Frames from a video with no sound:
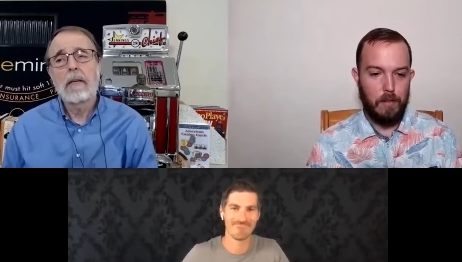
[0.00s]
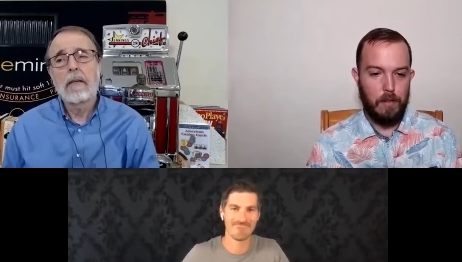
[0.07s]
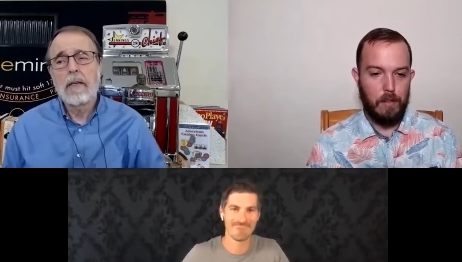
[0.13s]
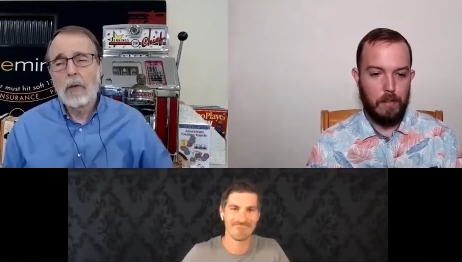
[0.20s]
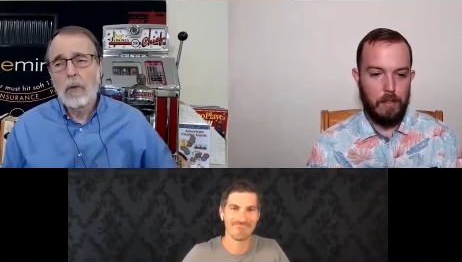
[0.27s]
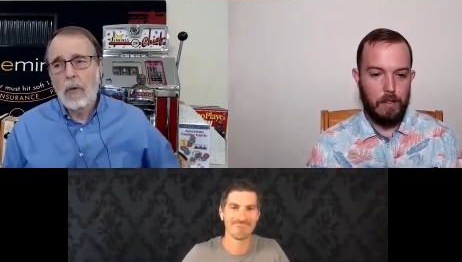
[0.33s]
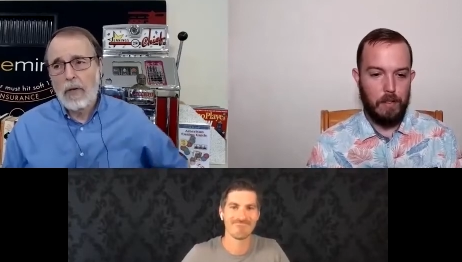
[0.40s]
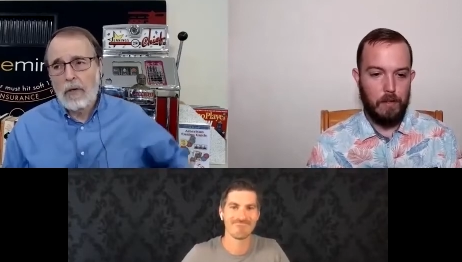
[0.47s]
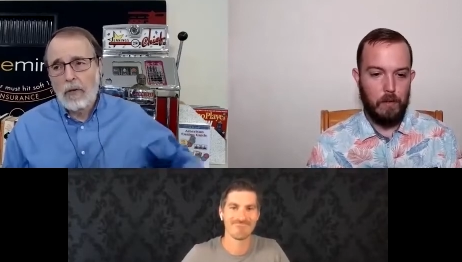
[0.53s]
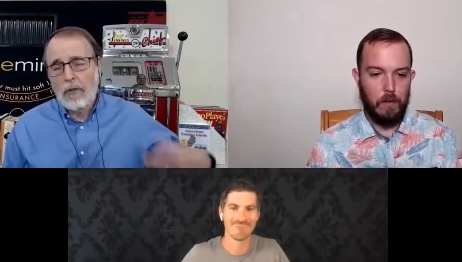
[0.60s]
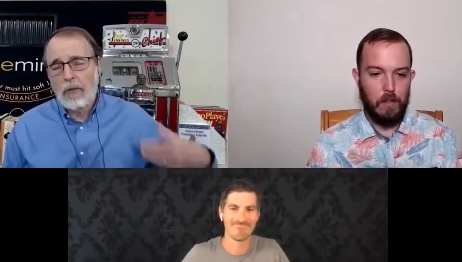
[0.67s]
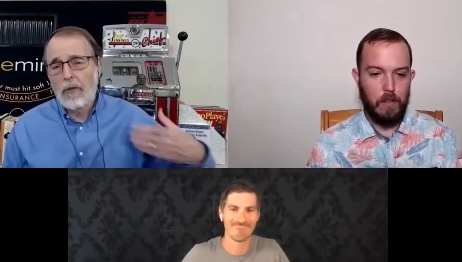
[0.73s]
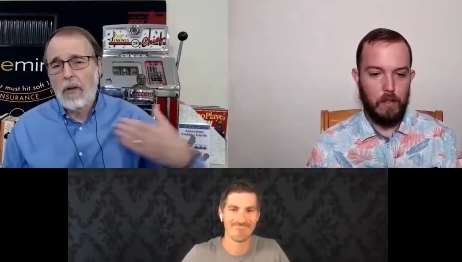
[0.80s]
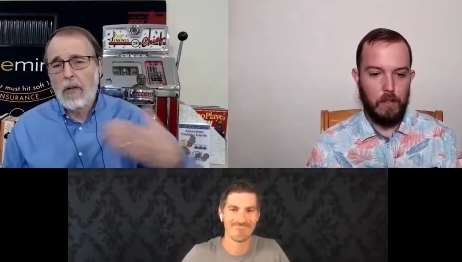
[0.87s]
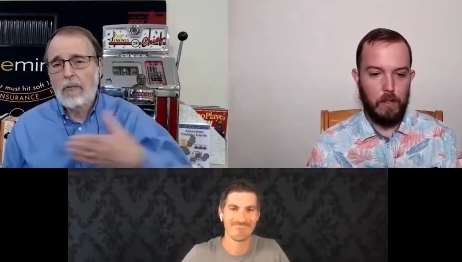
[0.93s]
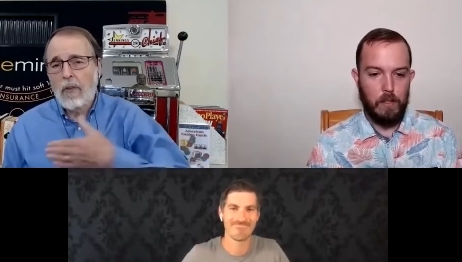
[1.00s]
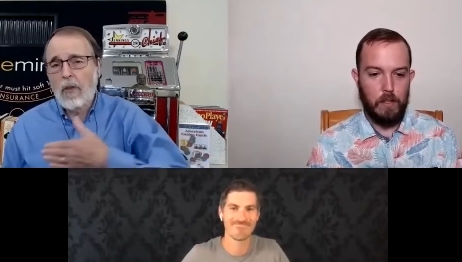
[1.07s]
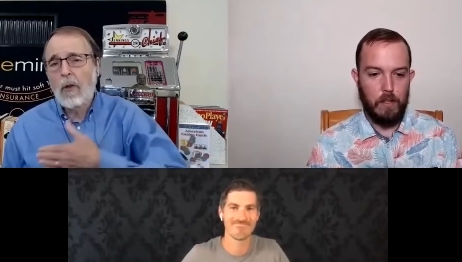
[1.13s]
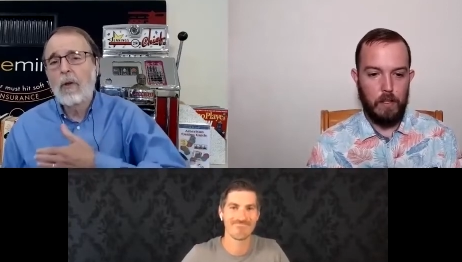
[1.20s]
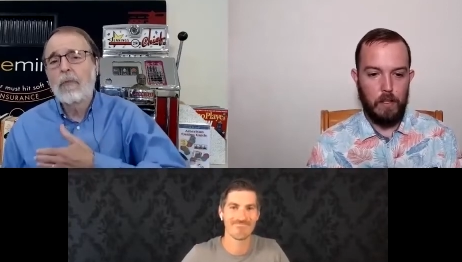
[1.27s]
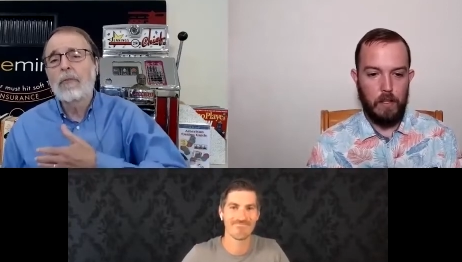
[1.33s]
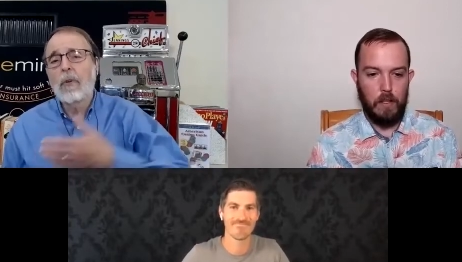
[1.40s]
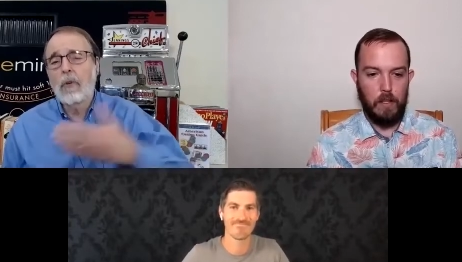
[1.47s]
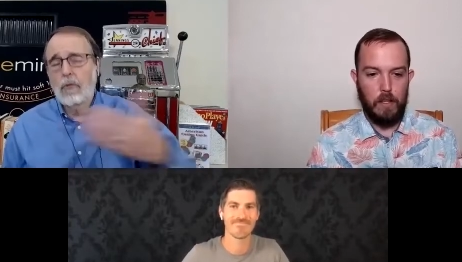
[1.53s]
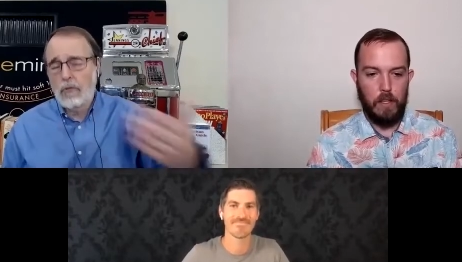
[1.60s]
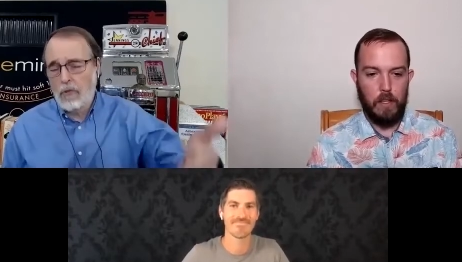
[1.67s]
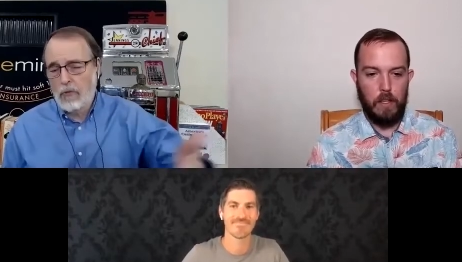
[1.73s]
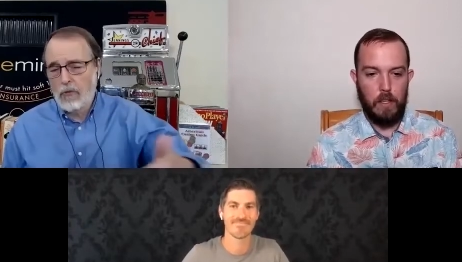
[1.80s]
Speaker 1: now what are your thoughts, though, if because you're,